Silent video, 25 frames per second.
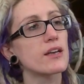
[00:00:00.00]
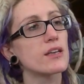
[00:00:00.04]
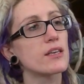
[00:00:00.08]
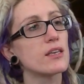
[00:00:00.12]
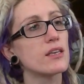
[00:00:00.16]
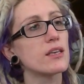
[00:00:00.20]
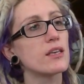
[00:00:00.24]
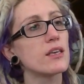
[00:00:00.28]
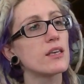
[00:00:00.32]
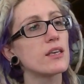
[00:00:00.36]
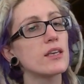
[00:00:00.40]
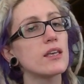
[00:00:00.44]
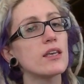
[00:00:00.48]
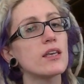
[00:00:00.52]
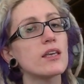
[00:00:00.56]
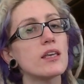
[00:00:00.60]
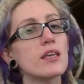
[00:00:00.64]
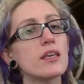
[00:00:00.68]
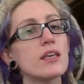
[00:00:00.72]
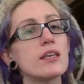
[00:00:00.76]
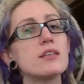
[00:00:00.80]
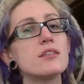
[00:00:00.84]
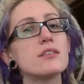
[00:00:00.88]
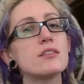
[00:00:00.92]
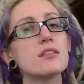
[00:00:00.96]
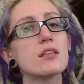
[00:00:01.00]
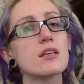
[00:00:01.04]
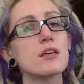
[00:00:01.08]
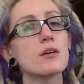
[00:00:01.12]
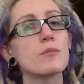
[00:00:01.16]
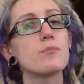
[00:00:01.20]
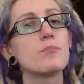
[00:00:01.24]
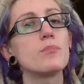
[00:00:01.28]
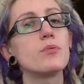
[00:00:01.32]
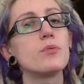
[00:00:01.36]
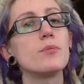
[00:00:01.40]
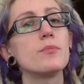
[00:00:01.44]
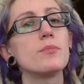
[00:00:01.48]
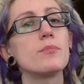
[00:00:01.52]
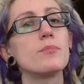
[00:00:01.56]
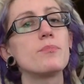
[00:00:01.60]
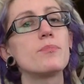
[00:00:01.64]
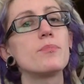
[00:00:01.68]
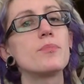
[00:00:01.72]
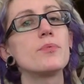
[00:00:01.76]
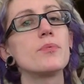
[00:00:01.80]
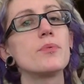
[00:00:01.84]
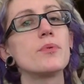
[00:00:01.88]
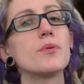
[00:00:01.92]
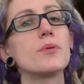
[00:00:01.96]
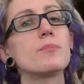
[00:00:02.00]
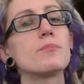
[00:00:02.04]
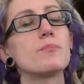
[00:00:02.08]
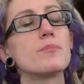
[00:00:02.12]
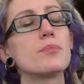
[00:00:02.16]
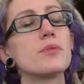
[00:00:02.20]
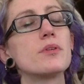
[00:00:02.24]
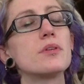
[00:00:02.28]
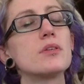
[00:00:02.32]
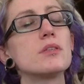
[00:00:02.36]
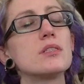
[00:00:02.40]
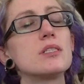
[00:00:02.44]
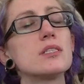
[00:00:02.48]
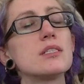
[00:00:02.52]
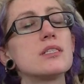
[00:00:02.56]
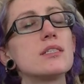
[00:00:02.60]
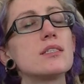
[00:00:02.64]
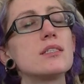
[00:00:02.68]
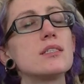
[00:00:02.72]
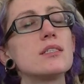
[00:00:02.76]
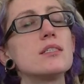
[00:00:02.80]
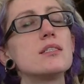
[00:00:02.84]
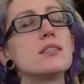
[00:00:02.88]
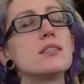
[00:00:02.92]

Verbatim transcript: so obviously, he's the placebo.